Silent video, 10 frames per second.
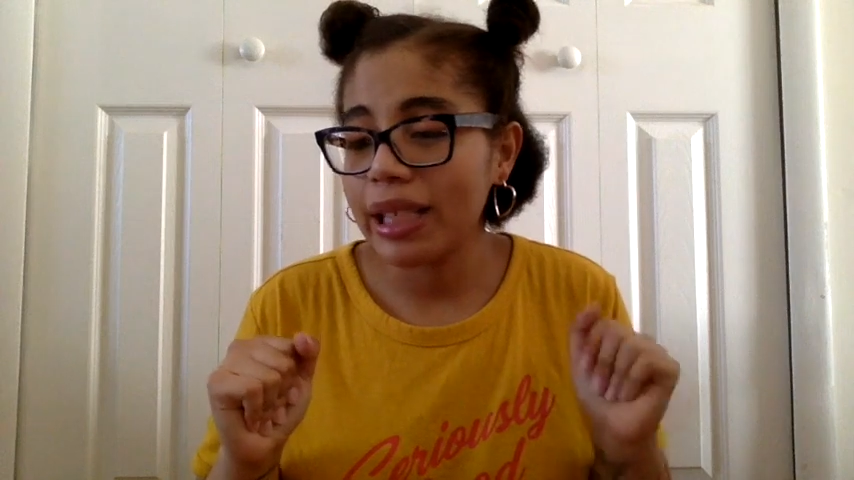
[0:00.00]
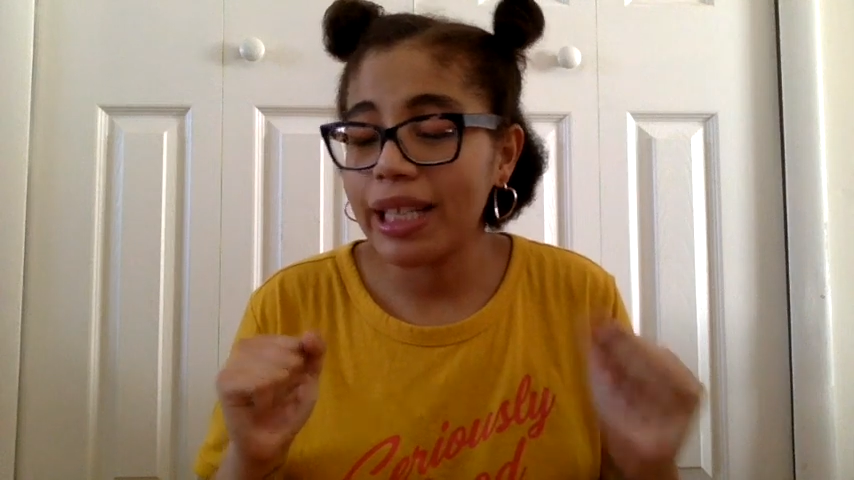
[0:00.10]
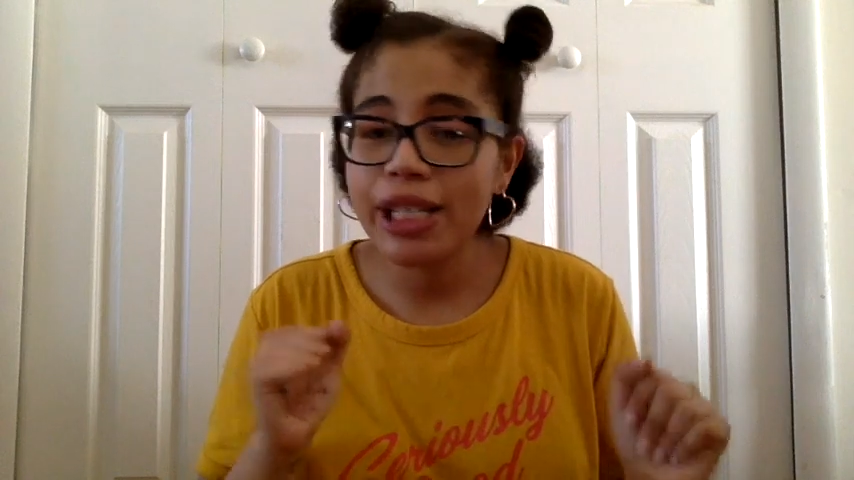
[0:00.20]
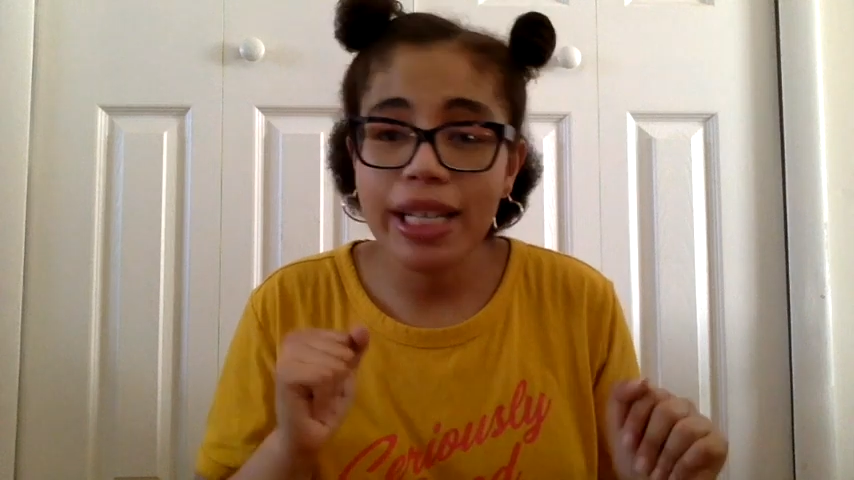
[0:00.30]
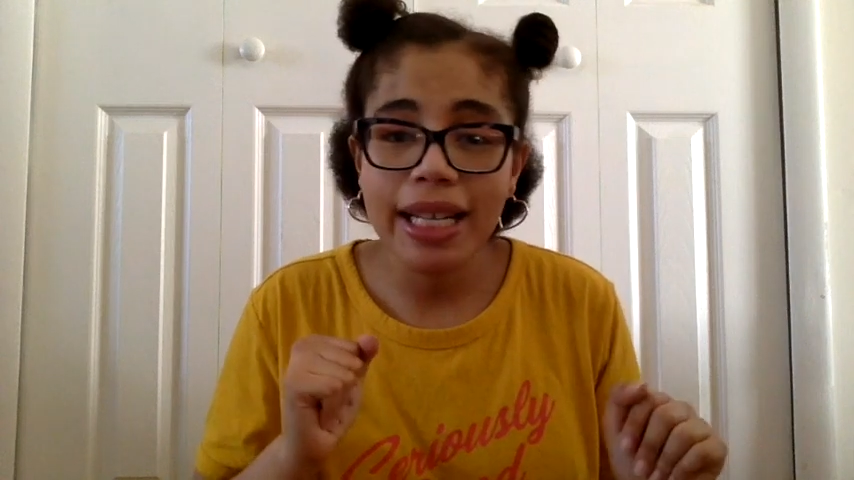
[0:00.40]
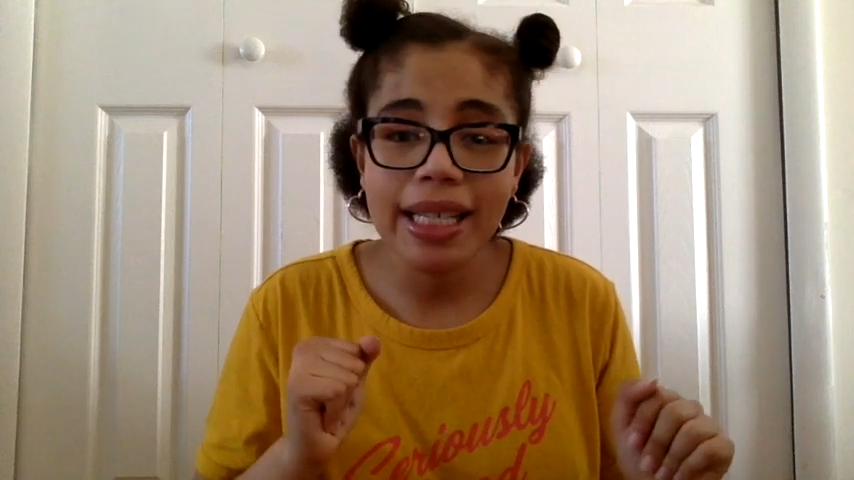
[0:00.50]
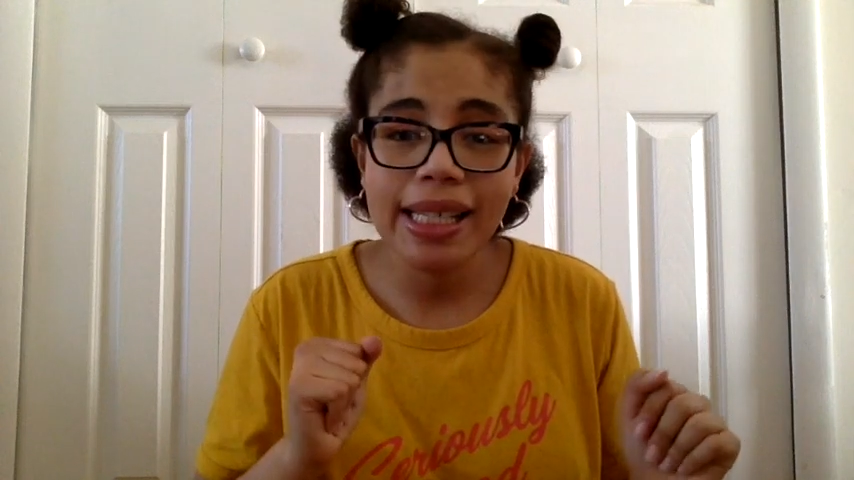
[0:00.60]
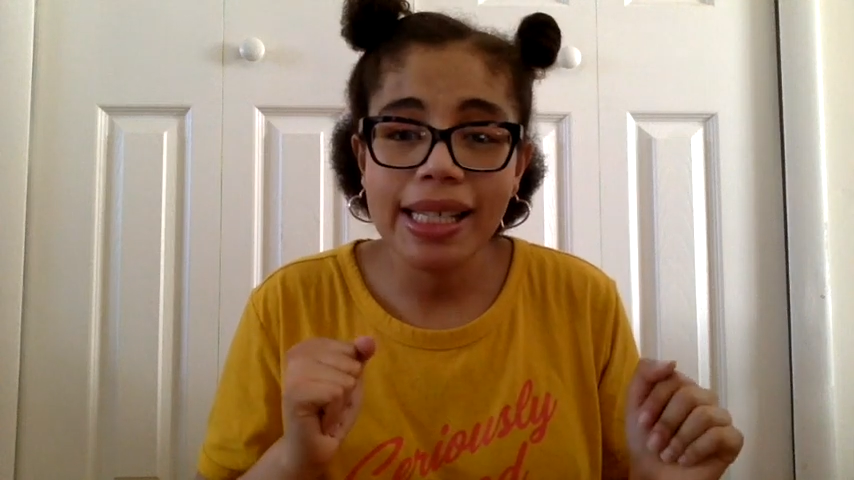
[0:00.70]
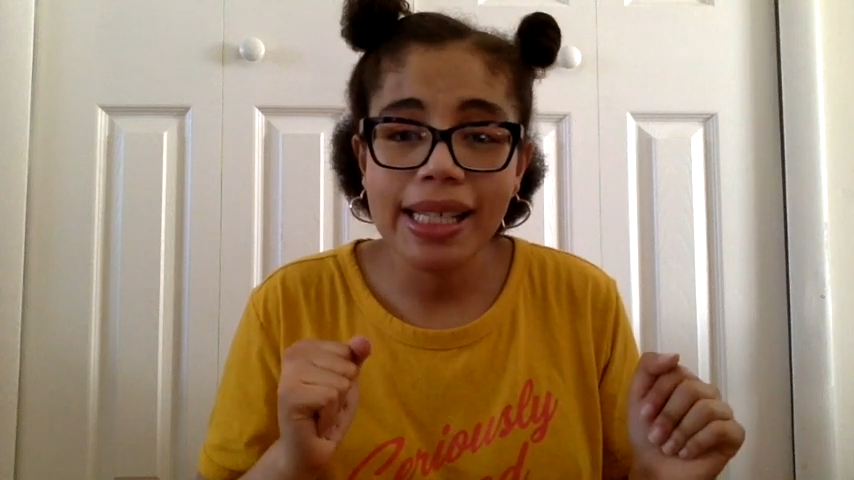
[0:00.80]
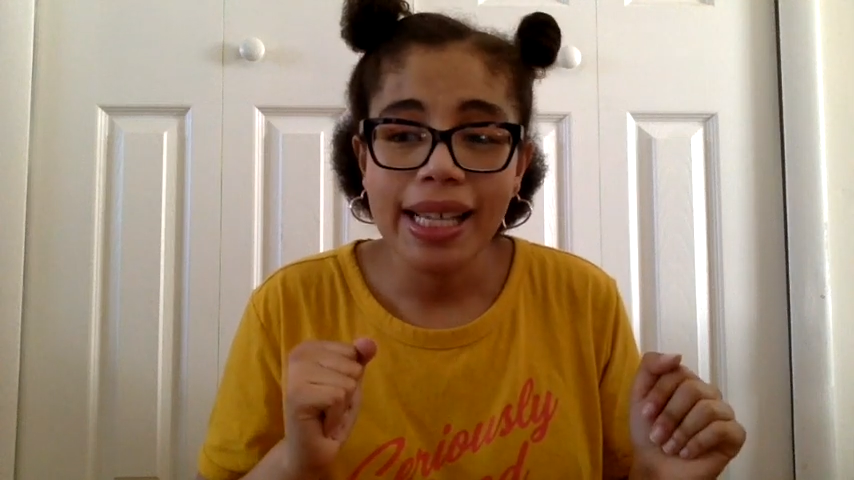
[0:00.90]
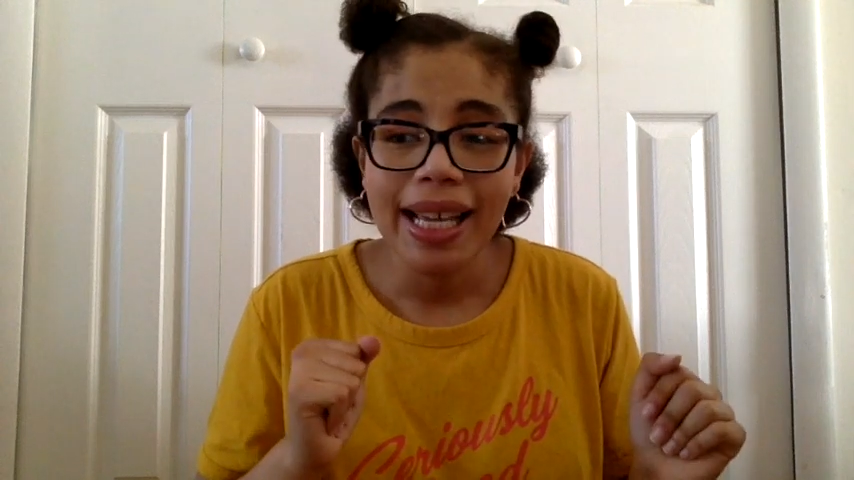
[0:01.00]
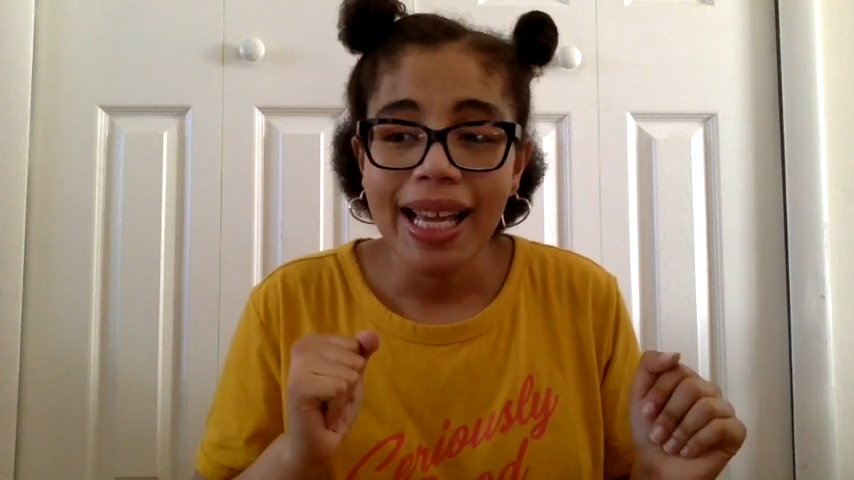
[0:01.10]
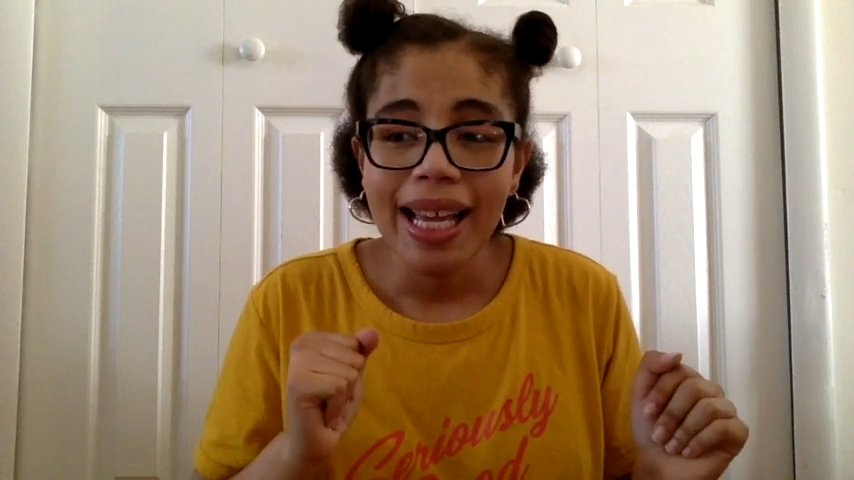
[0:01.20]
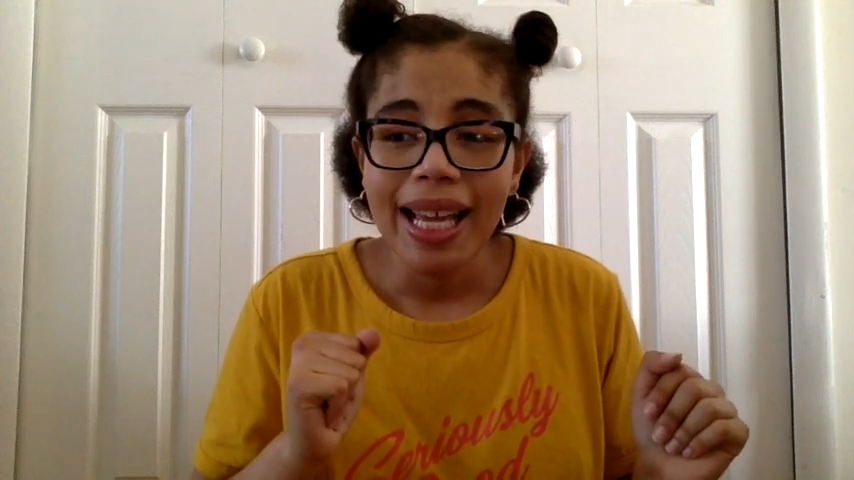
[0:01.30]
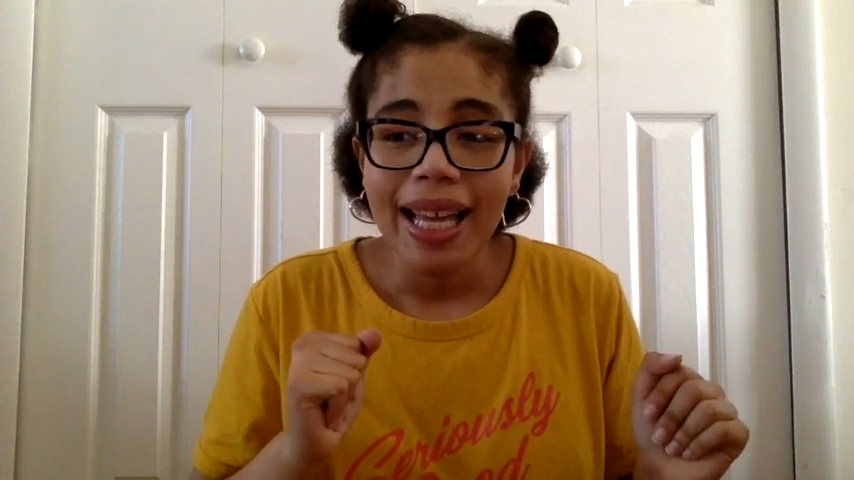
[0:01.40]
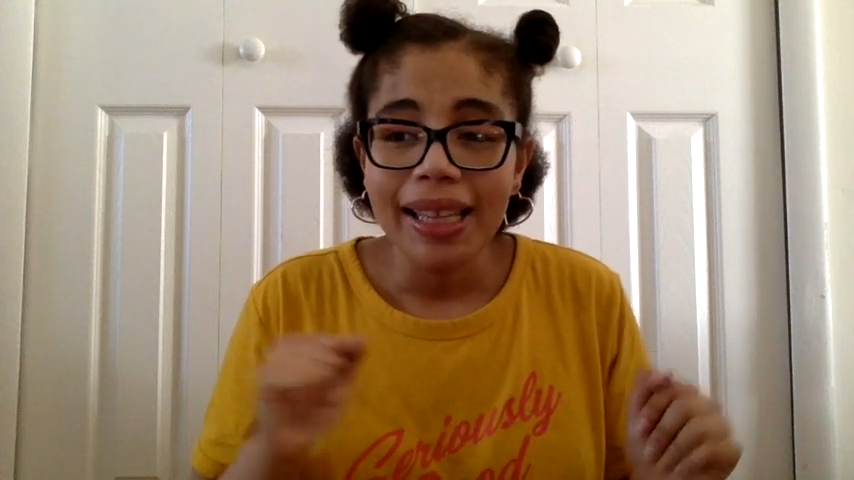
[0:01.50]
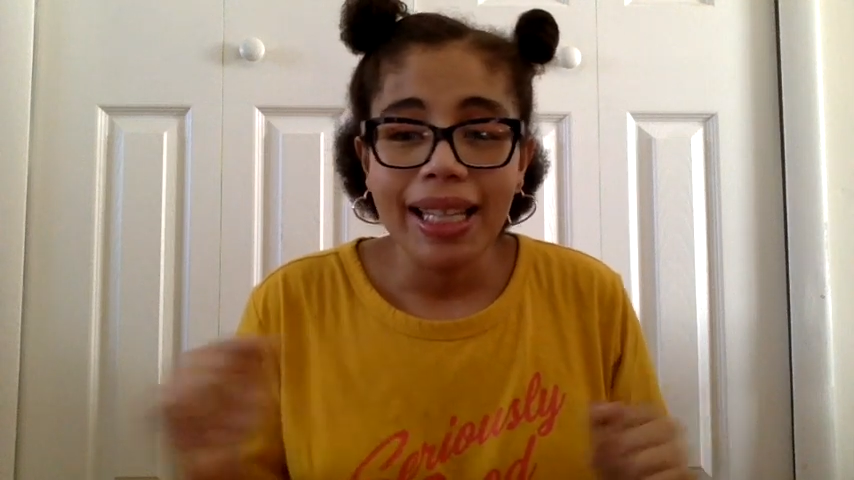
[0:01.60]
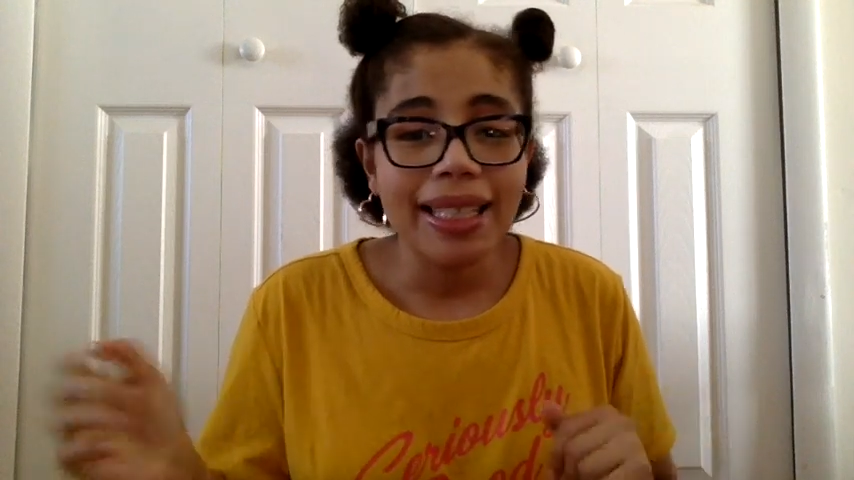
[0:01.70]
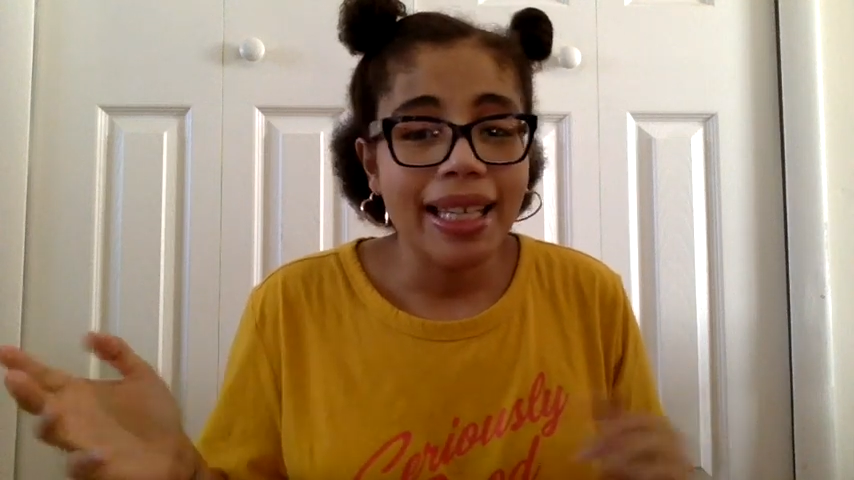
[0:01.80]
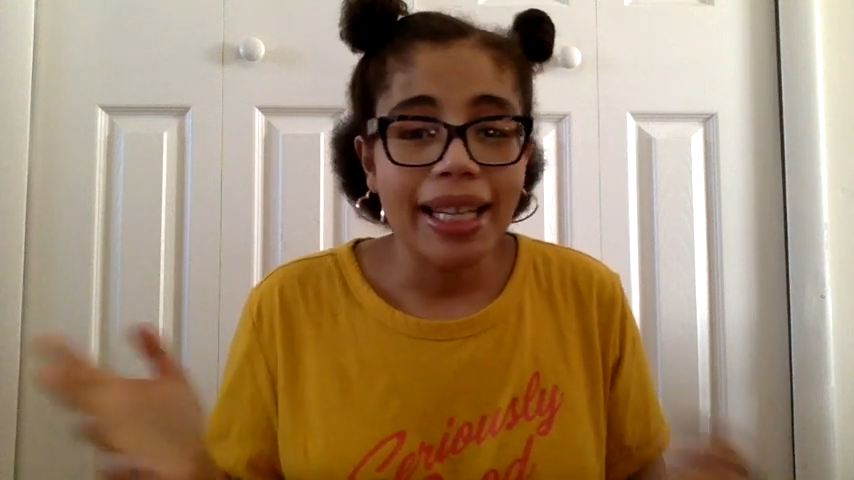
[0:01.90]
let's
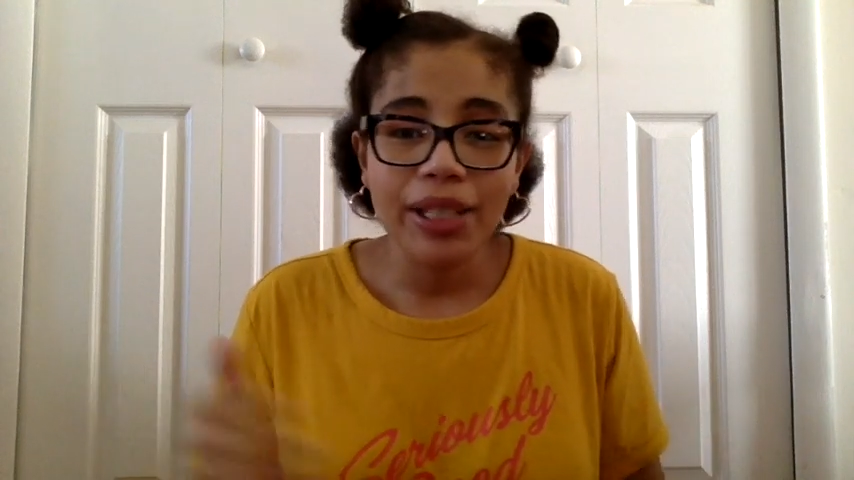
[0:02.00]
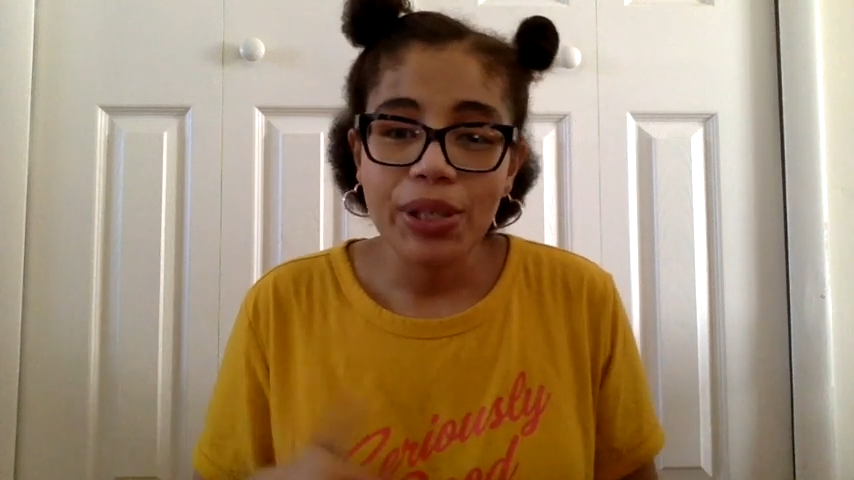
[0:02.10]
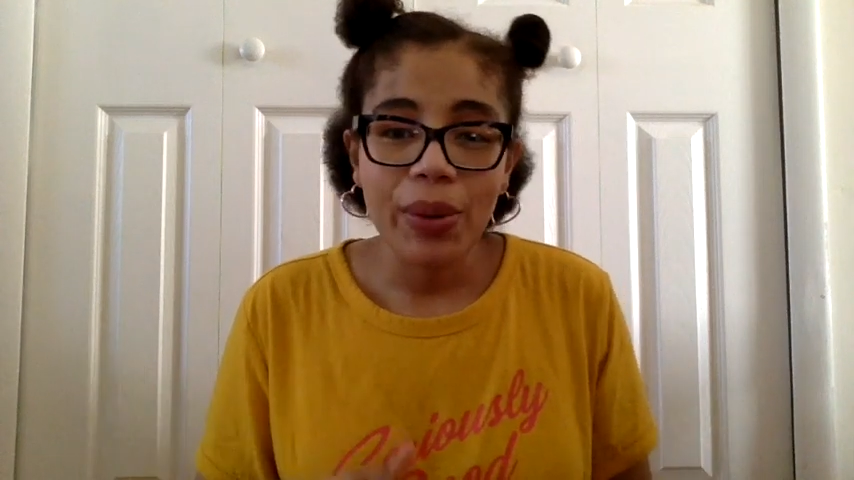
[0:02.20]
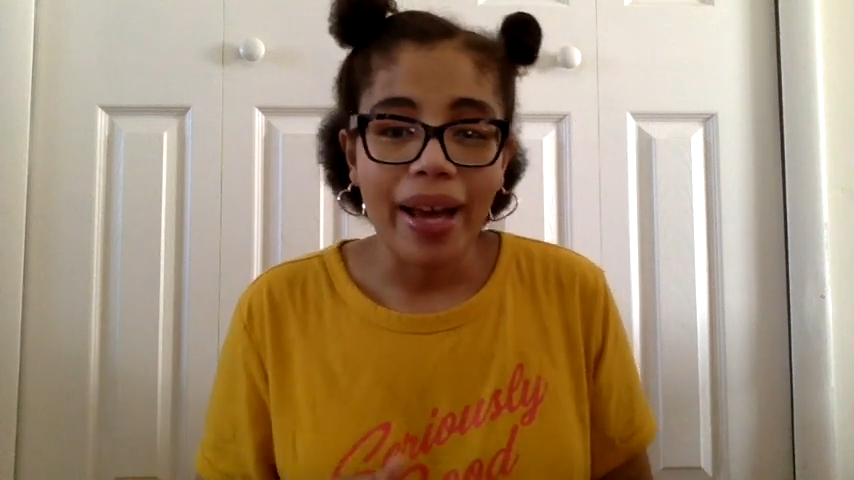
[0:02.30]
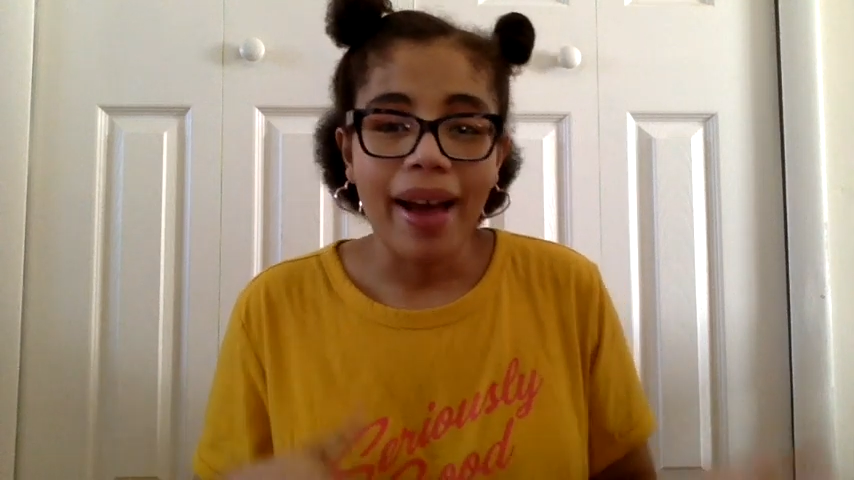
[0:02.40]
get into it.